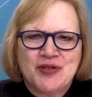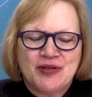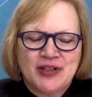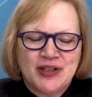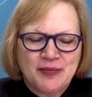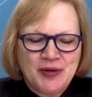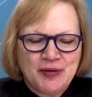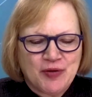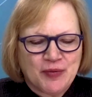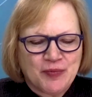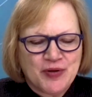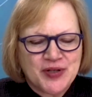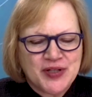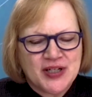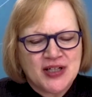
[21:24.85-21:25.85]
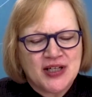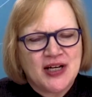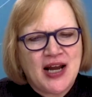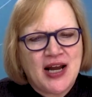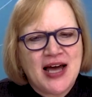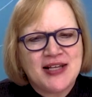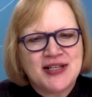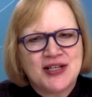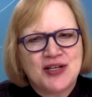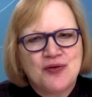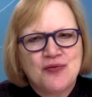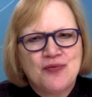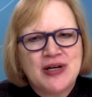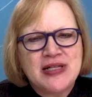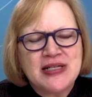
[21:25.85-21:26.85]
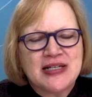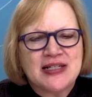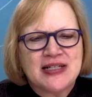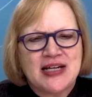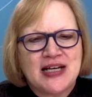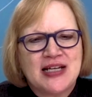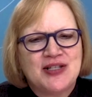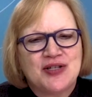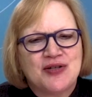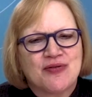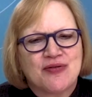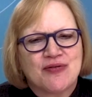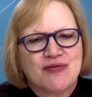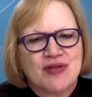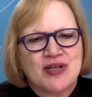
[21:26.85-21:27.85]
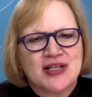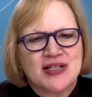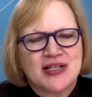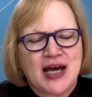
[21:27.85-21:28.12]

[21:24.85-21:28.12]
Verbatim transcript: to a little bit more personal and ask you what sustains you through this